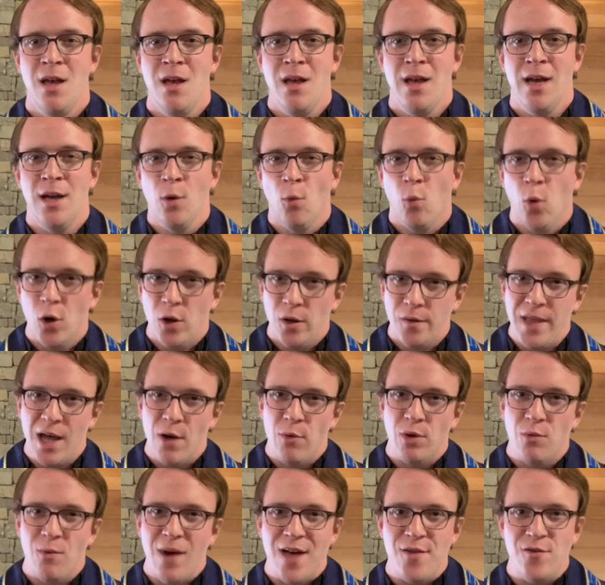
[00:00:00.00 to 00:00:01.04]
In a world that
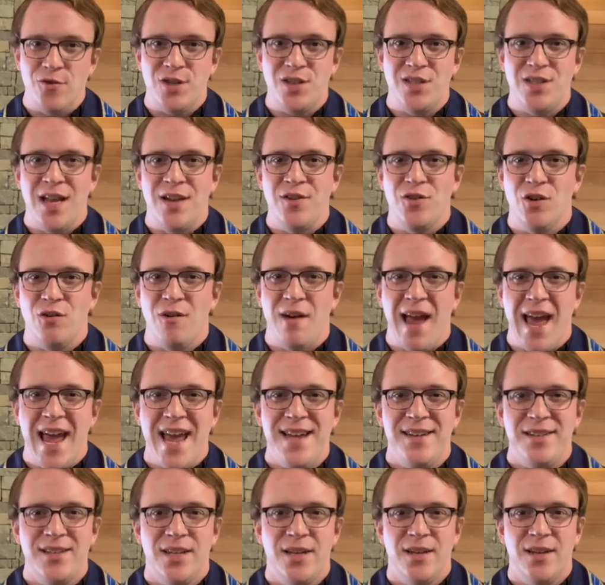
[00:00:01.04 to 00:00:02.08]
would rather center
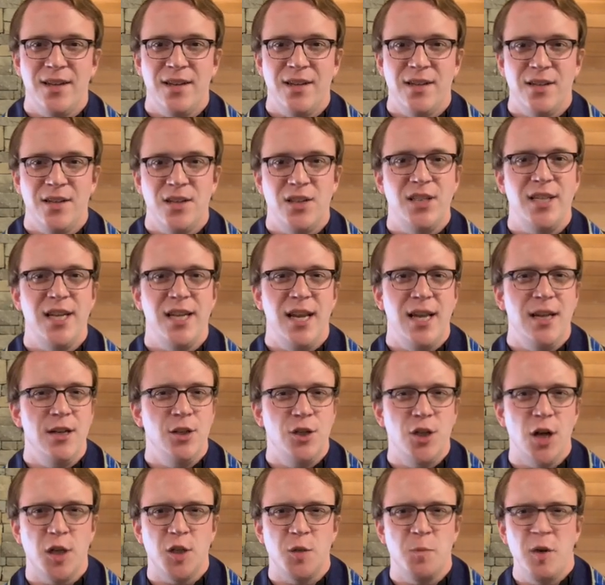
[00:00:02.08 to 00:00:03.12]
hate, sit in
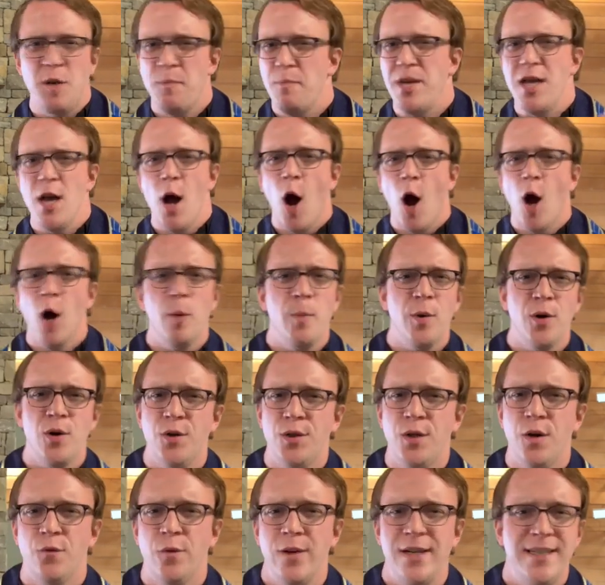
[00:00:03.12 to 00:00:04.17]
judgment, be
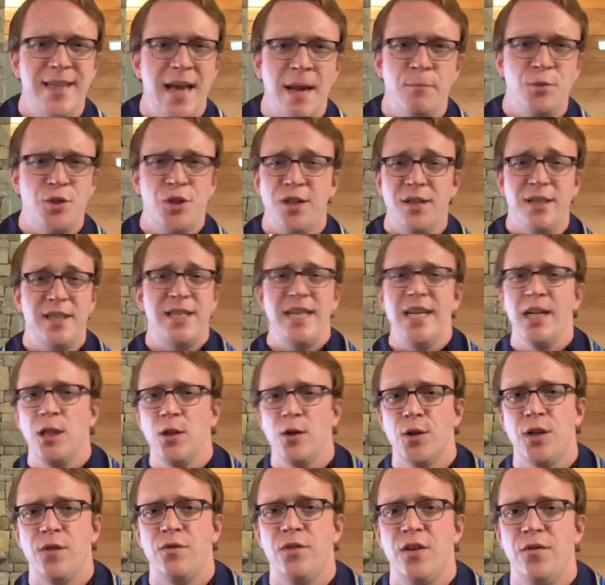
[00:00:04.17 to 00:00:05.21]
arbiters of redemption,
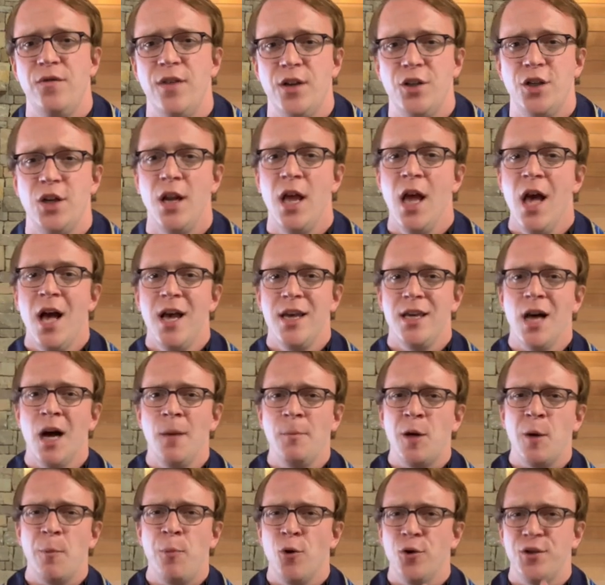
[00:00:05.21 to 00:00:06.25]
dealers of division, Yom
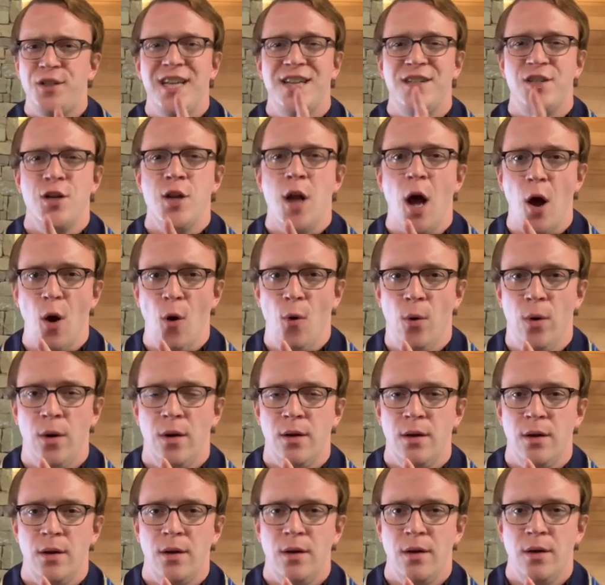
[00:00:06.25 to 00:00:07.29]
Kippur says no.
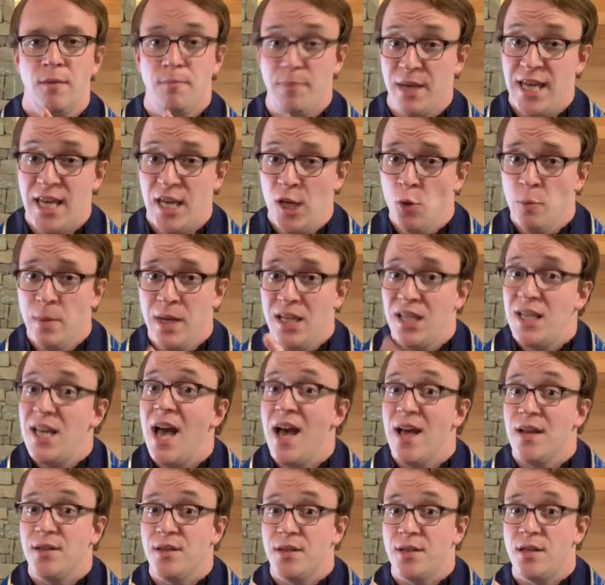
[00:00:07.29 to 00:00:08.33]
Be human,
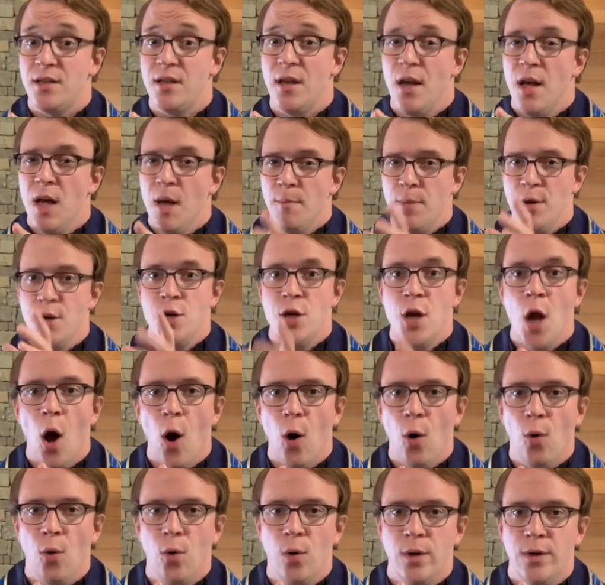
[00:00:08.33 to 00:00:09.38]
yes, but
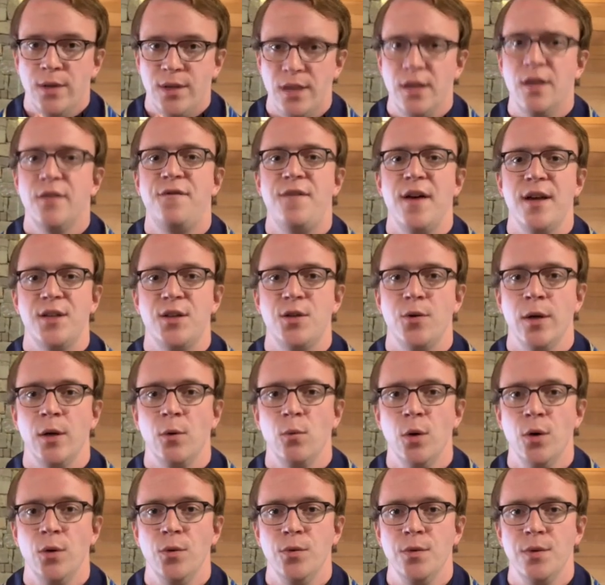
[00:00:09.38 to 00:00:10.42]
no to the festering
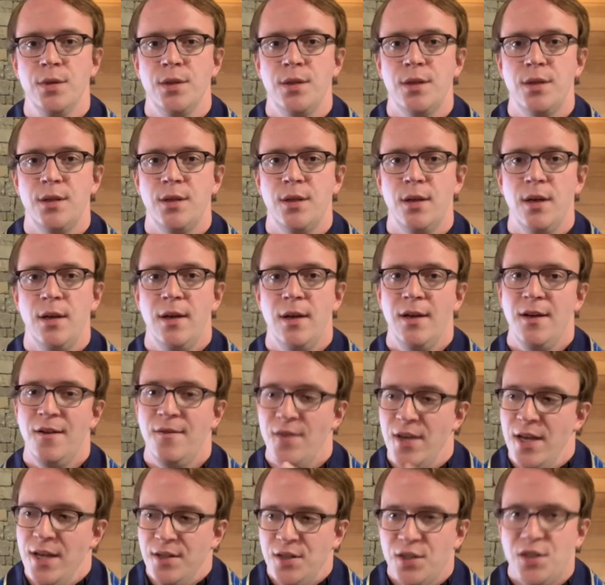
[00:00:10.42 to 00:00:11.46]
wounds.
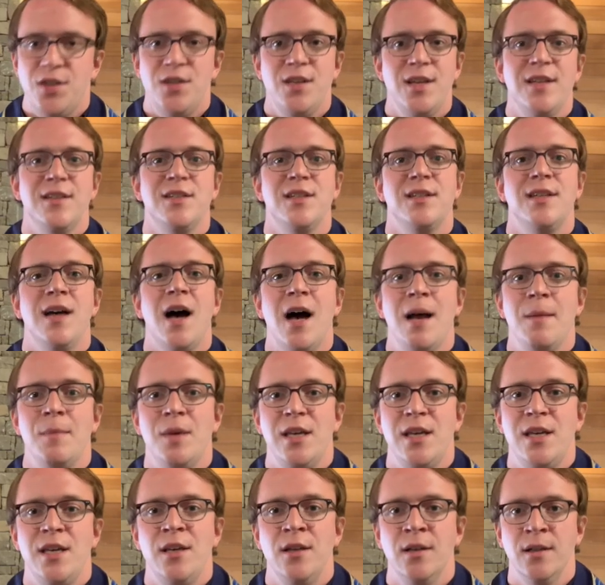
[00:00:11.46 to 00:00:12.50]
This is a time to
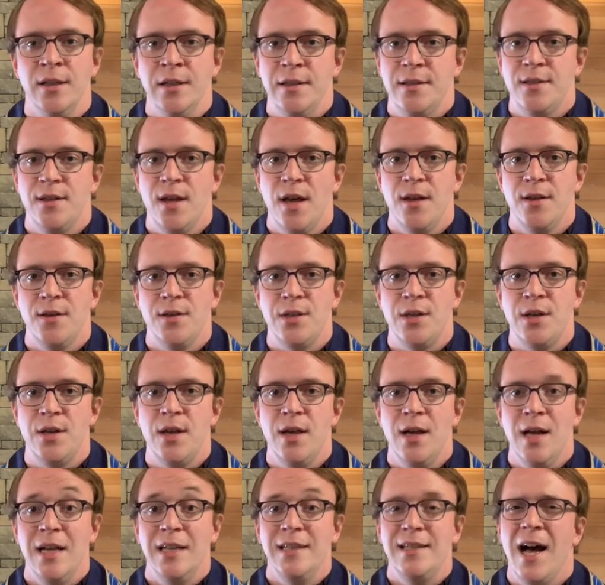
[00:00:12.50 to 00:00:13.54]
heal, it says.
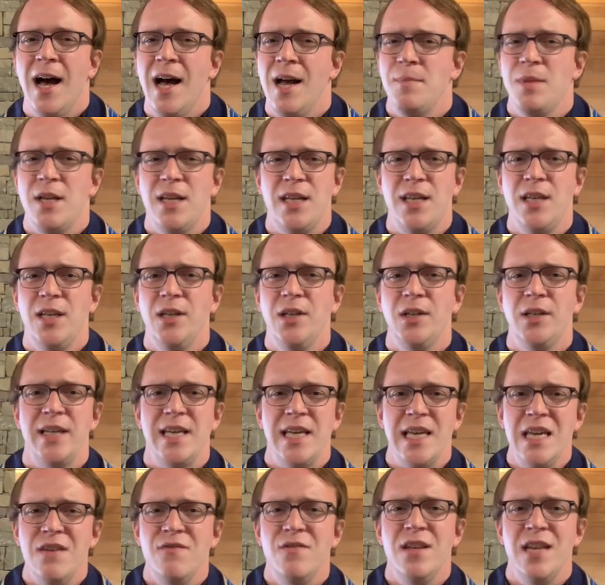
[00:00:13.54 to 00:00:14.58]
Time to heal
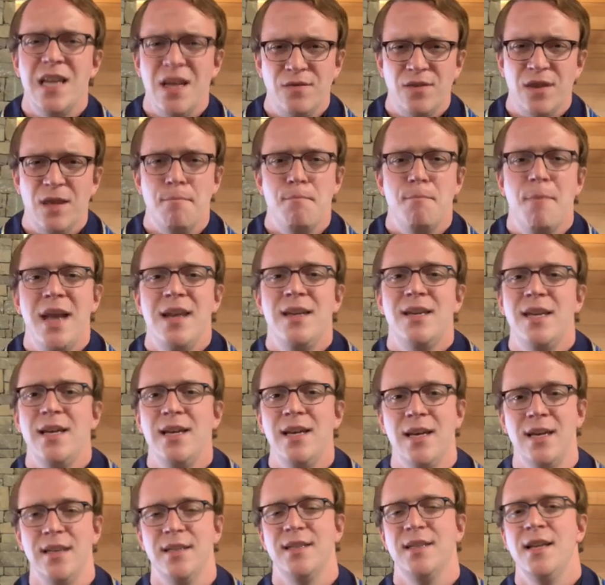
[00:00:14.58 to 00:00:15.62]
even if the
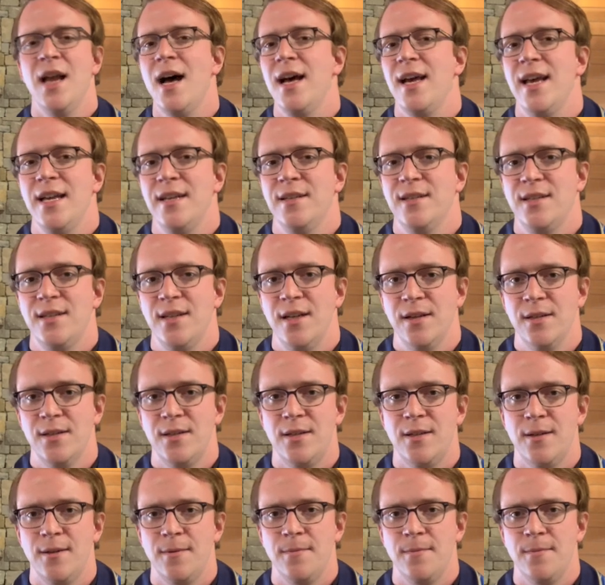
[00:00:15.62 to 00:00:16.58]
mending is not instant.